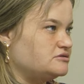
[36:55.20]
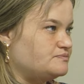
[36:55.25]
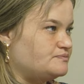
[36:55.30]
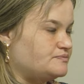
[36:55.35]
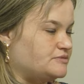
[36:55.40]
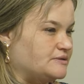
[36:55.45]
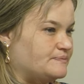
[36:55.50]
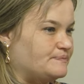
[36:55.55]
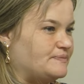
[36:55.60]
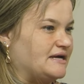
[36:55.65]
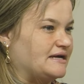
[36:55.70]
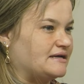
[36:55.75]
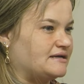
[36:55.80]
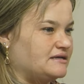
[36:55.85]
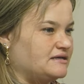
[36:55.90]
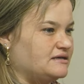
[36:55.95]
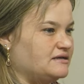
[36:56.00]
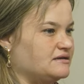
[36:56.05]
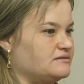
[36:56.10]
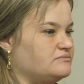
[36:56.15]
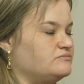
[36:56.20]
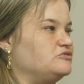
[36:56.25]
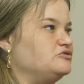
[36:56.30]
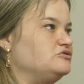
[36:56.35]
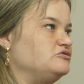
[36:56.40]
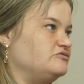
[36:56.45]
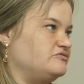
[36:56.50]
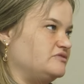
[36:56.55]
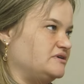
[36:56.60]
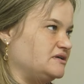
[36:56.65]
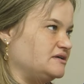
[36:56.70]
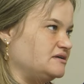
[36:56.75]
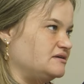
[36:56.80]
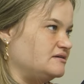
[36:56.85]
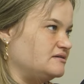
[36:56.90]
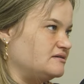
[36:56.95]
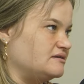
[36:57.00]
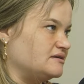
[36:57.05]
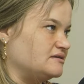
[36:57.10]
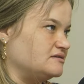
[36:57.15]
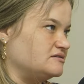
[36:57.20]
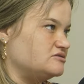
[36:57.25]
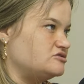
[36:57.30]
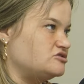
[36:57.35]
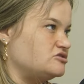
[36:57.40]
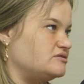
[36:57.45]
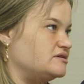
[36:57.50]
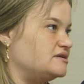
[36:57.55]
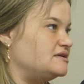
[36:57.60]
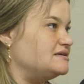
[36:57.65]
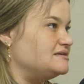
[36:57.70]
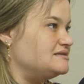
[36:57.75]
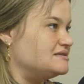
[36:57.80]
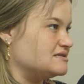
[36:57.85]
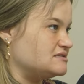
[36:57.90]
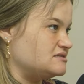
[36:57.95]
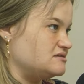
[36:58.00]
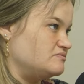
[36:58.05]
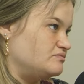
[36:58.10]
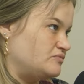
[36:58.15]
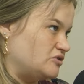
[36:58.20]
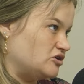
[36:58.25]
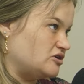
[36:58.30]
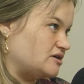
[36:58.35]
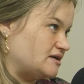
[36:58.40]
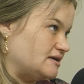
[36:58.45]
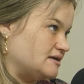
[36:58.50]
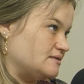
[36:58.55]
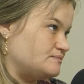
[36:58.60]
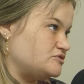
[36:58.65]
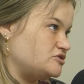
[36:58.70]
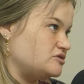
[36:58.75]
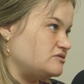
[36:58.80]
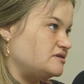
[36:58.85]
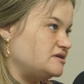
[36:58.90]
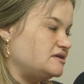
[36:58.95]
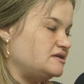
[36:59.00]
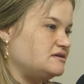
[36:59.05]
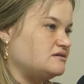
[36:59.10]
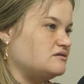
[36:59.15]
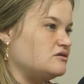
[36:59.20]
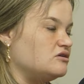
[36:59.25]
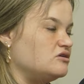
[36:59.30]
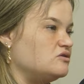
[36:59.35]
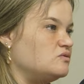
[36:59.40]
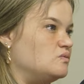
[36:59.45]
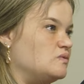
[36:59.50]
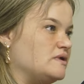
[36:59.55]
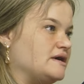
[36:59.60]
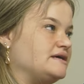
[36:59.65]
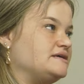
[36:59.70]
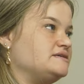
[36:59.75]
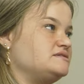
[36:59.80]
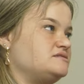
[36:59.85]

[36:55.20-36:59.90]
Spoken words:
the packing and moving, and so that he doesn't block up. So there are ways